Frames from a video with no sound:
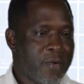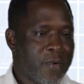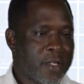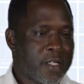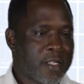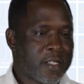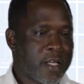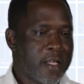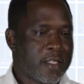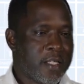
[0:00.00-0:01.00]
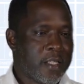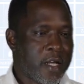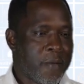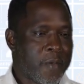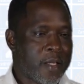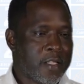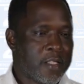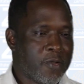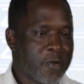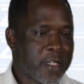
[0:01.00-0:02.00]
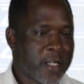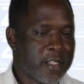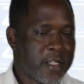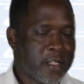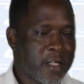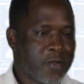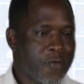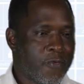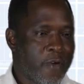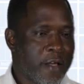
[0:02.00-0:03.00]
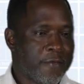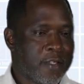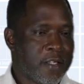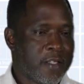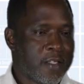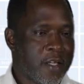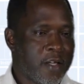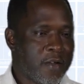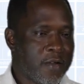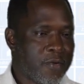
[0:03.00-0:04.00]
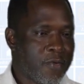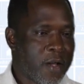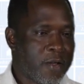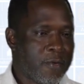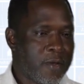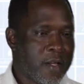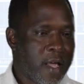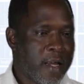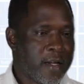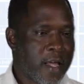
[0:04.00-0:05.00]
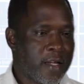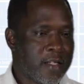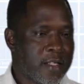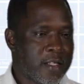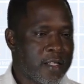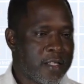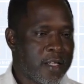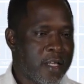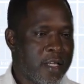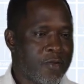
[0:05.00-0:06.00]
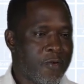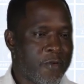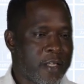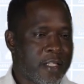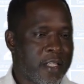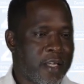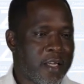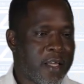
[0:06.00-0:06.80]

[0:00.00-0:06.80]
which is saying cylinder capacity not exceeding 25 cc. 1,990 cc is obviously